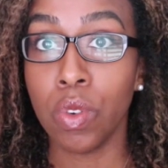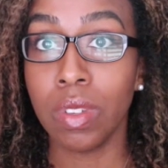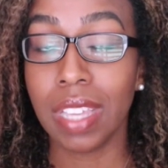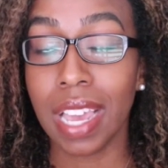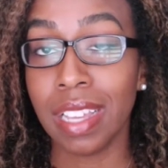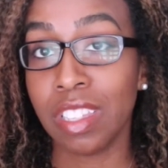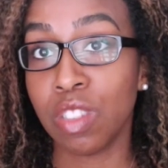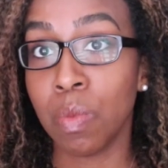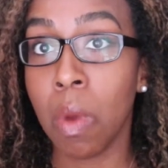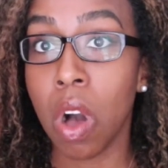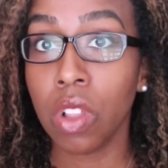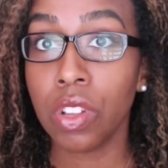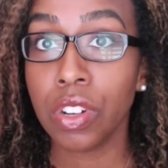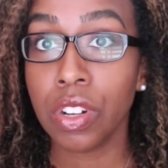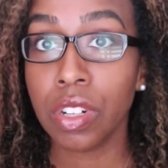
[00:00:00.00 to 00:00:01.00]
use a
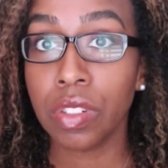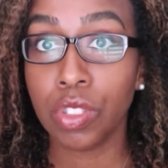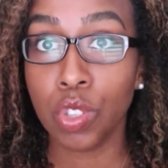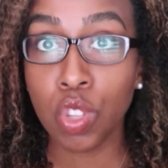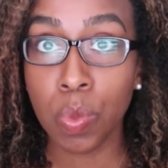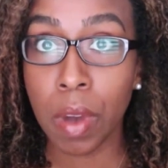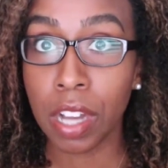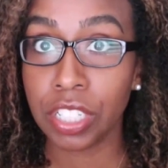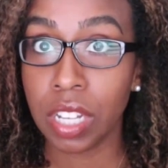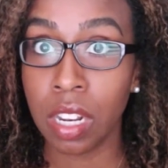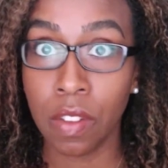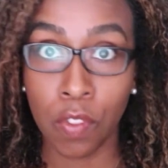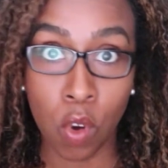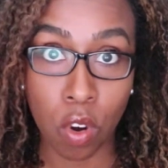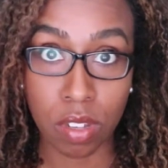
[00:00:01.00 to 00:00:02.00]
smaller toothbrush, and
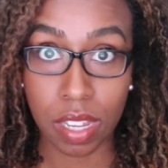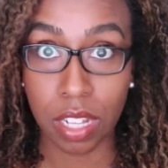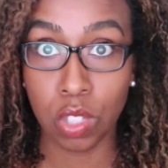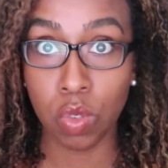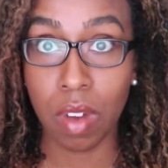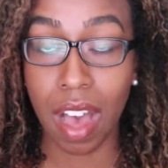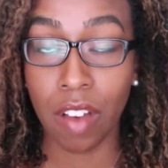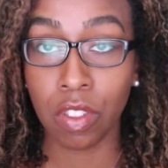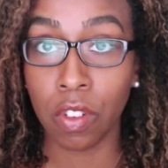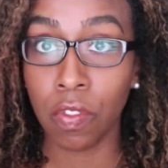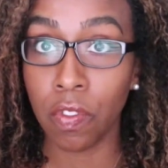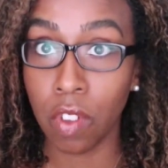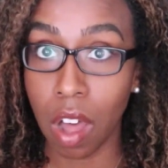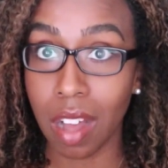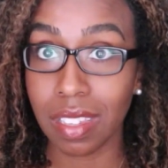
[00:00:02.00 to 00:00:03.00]
of course I do have to
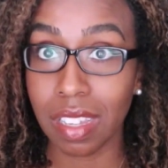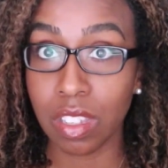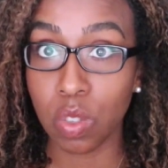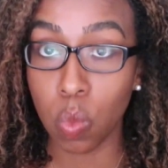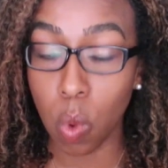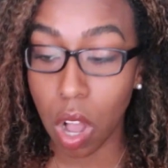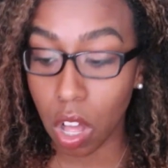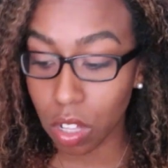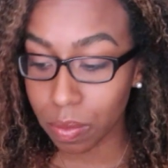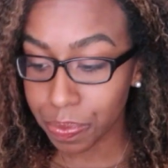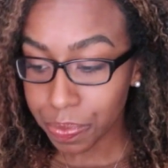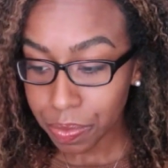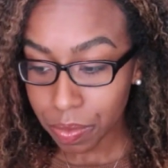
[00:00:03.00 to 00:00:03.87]
floss as well.